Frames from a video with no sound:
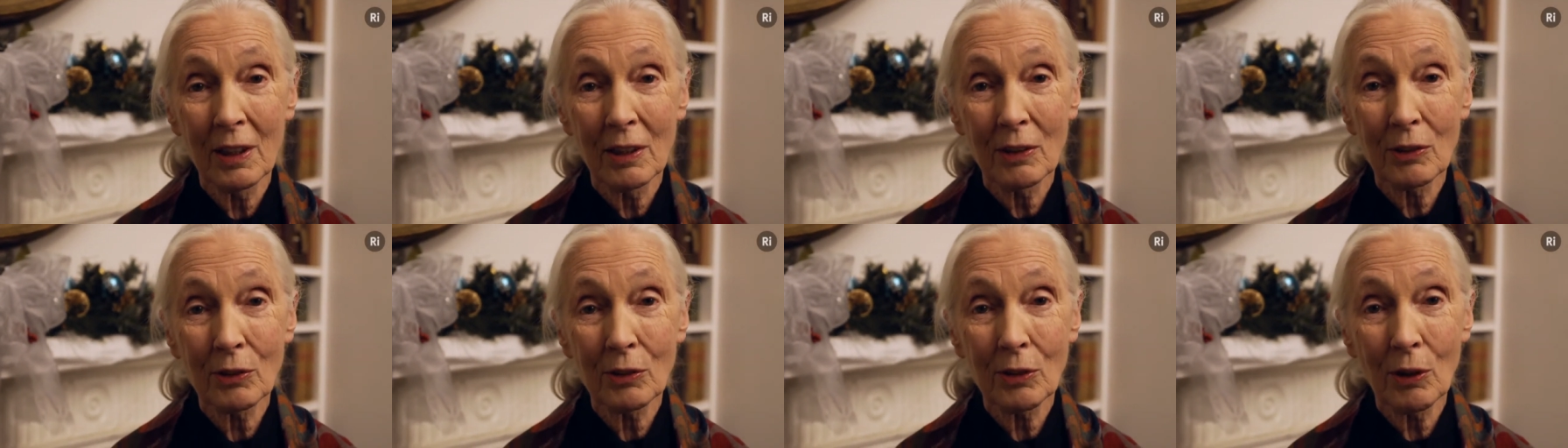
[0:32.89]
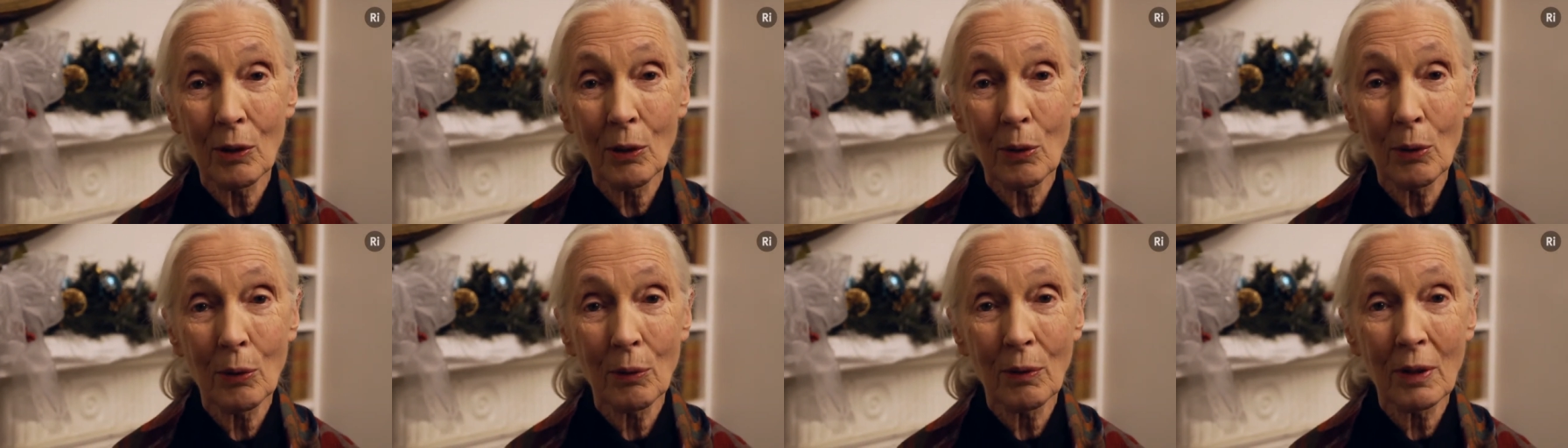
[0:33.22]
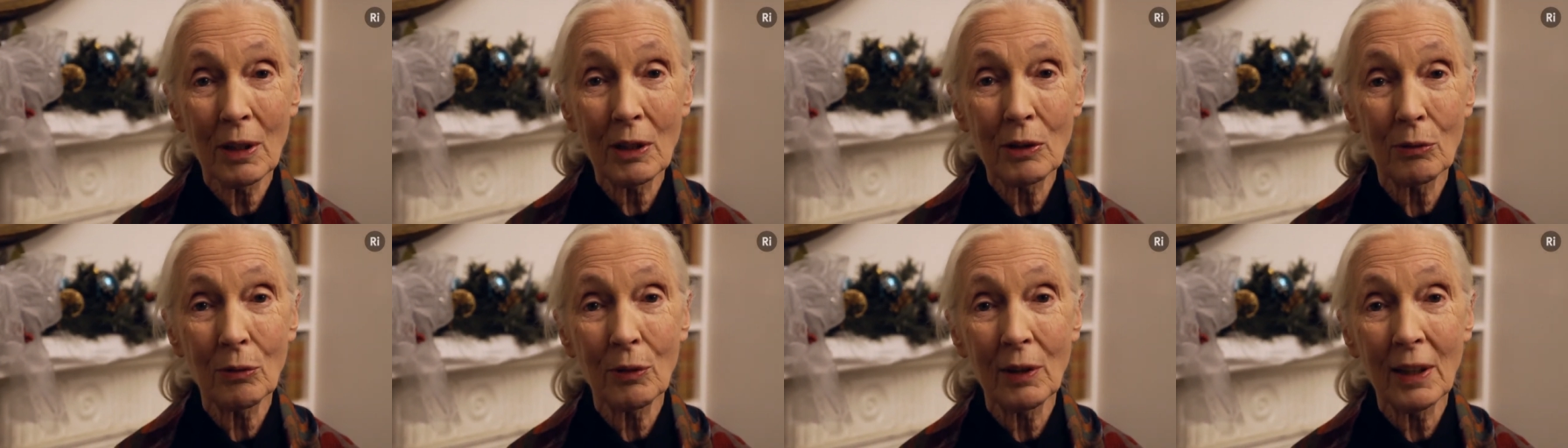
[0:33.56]
so
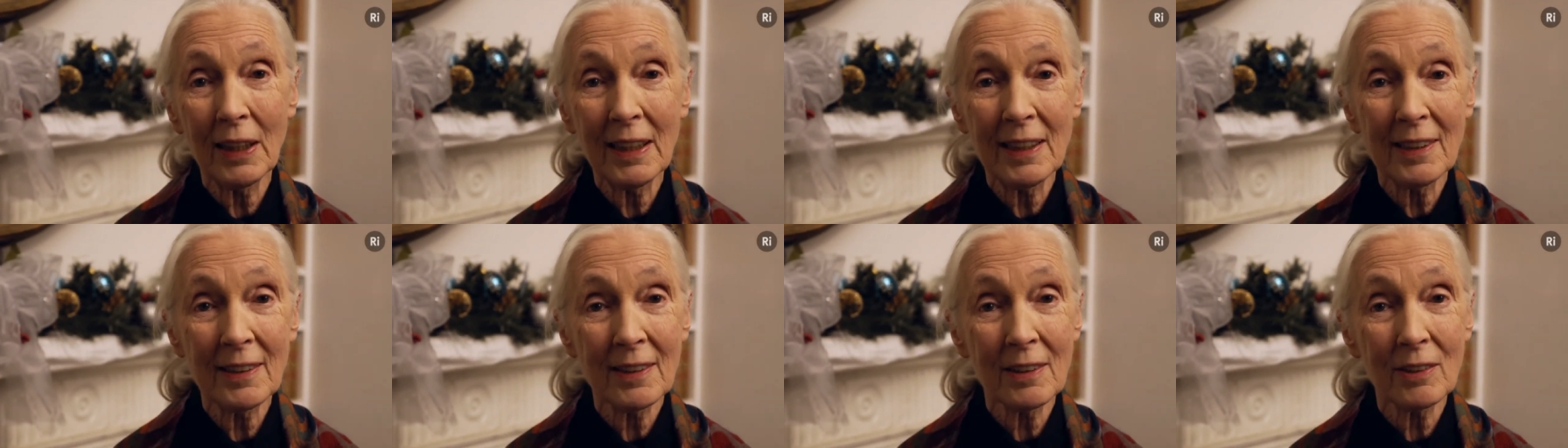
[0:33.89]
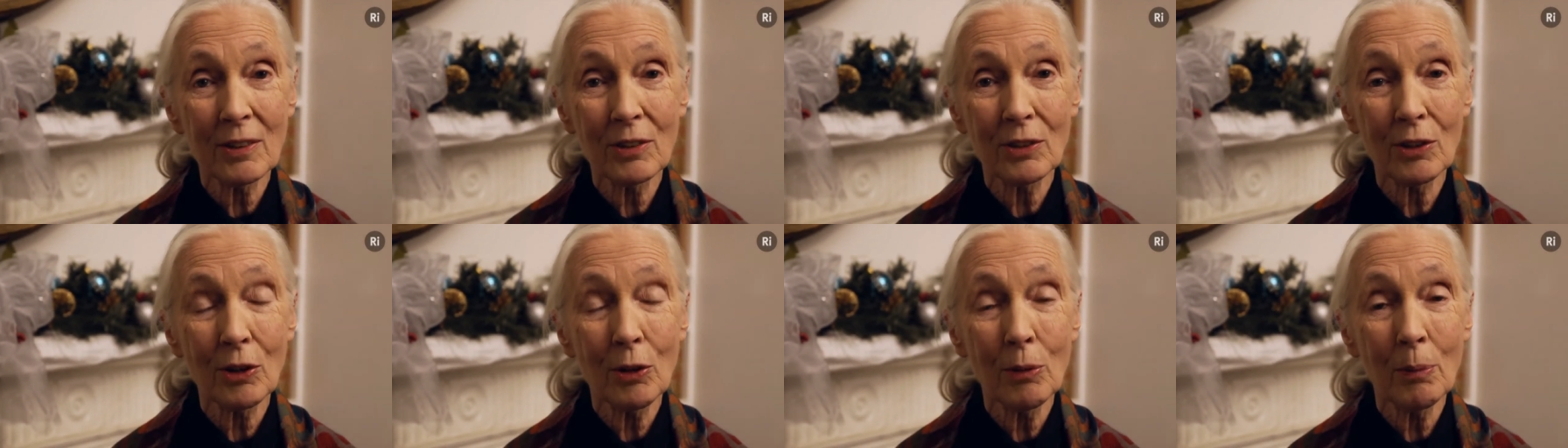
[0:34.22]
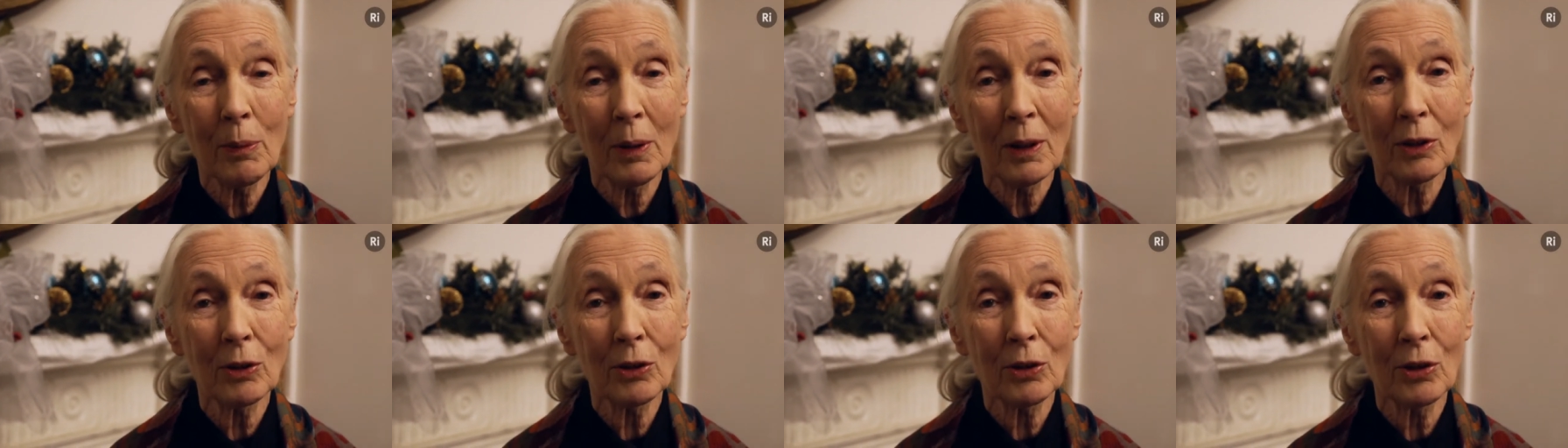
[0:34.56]
this releases so
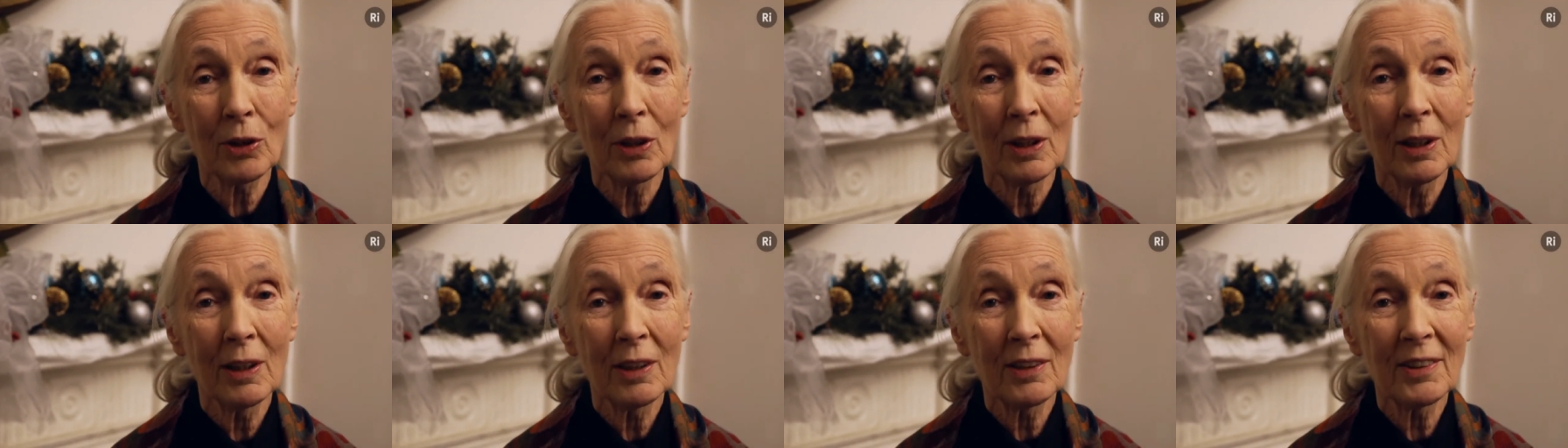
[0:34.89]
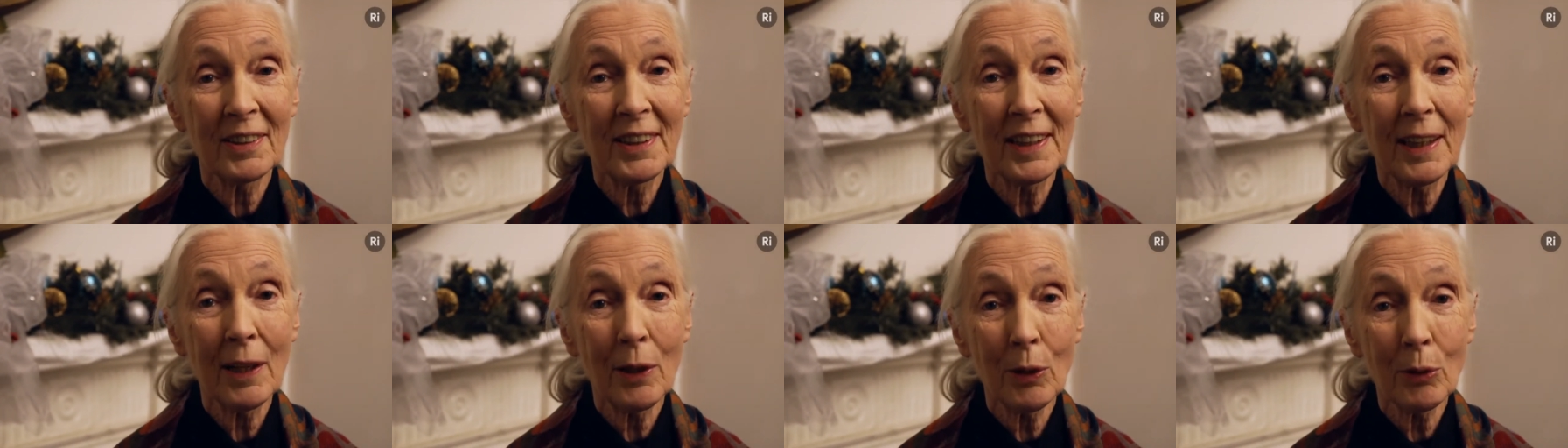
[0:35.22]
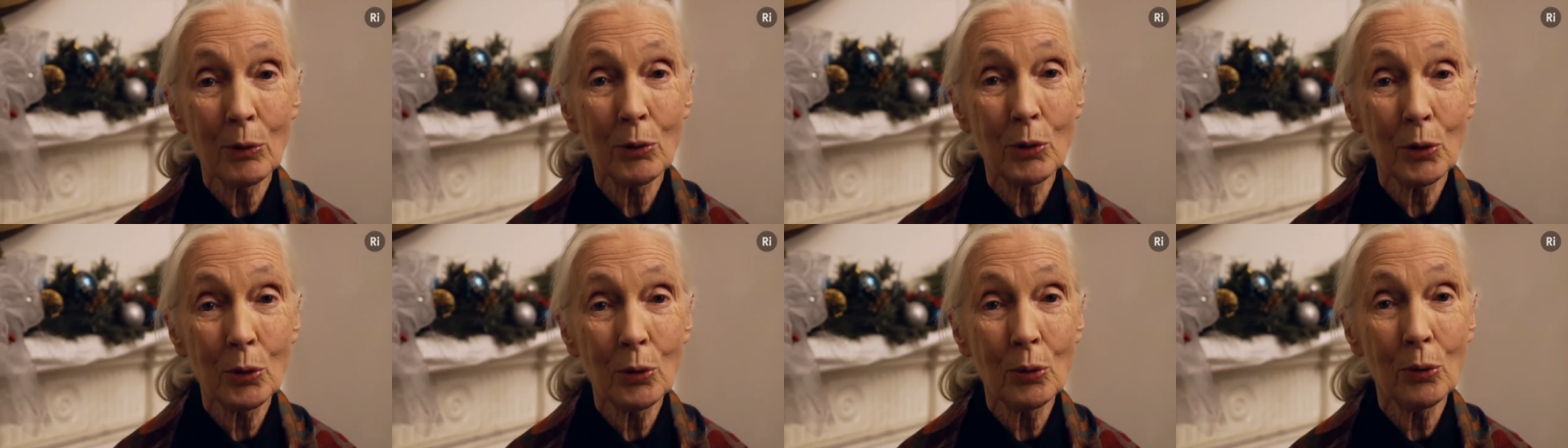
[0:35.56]
much
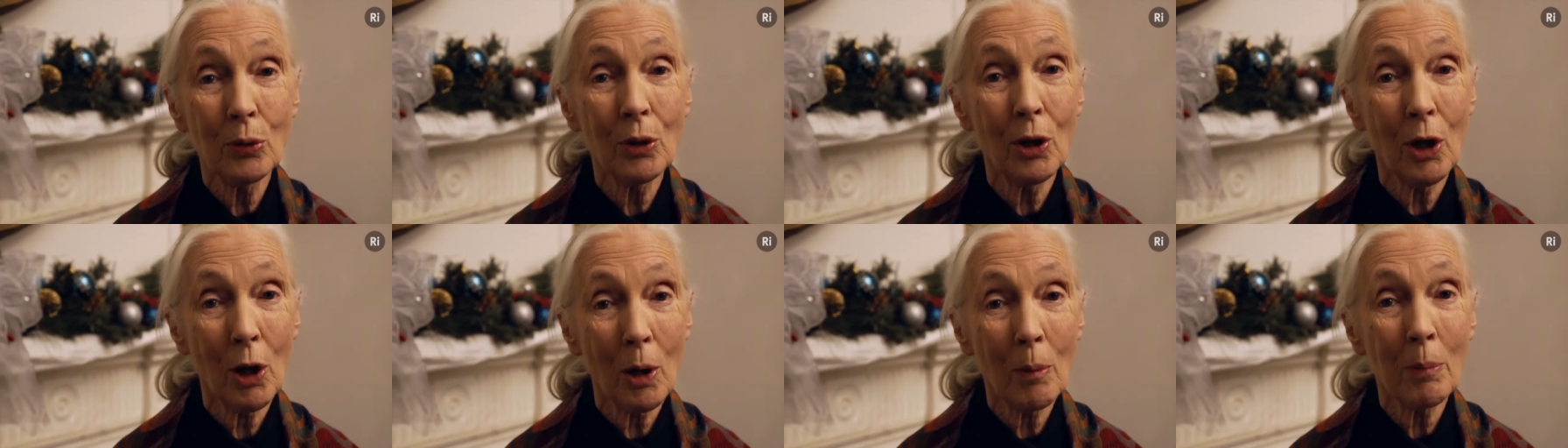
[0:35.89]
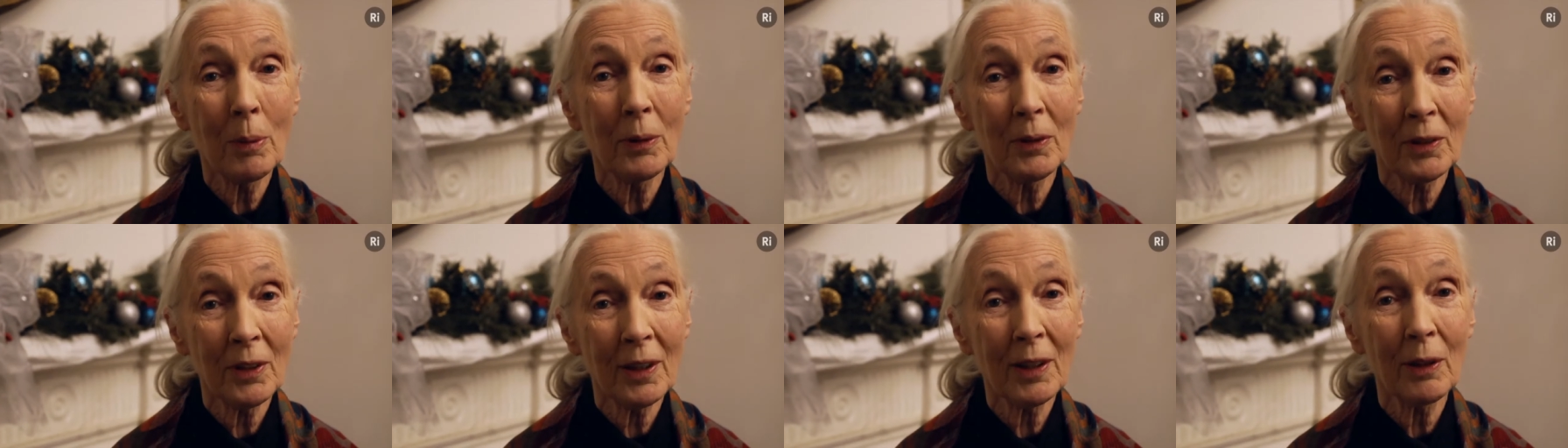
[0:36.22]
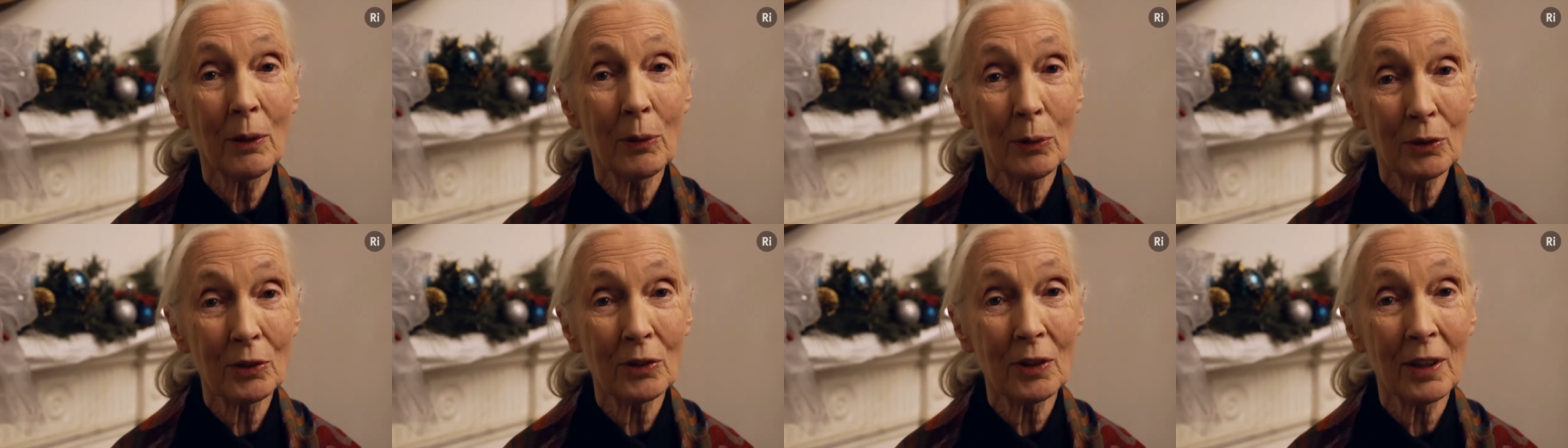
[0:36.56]
CO2, carbon
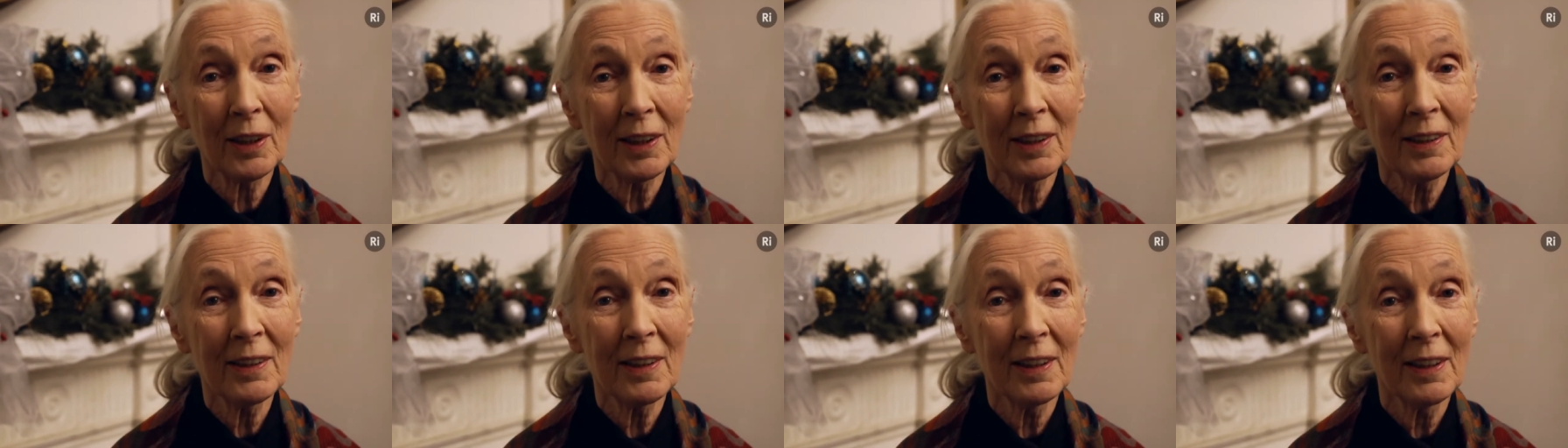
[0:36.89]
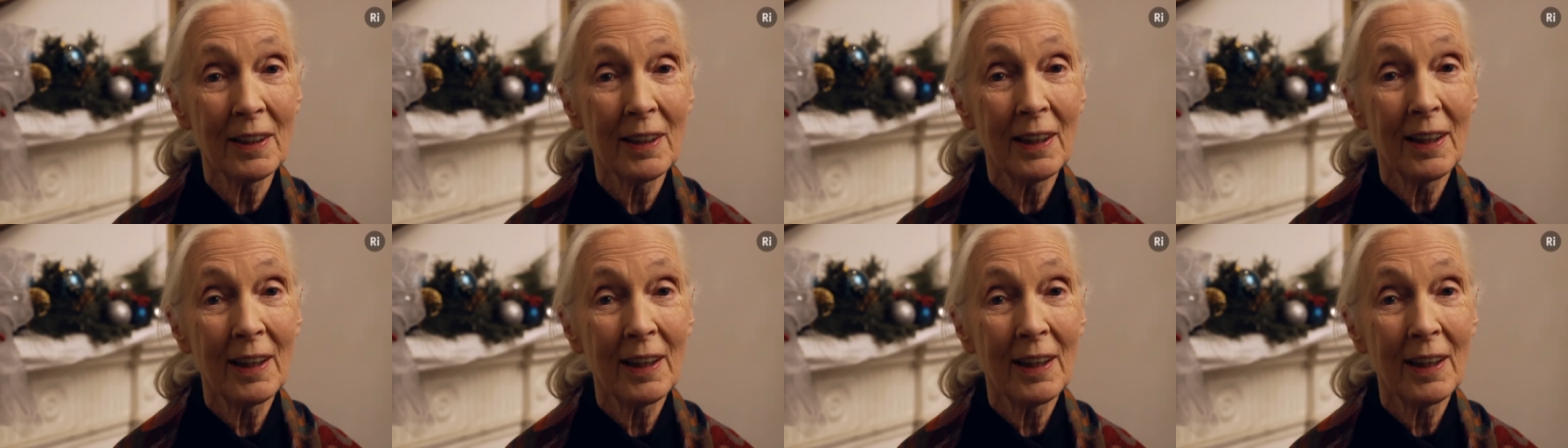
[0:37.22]
dioxide,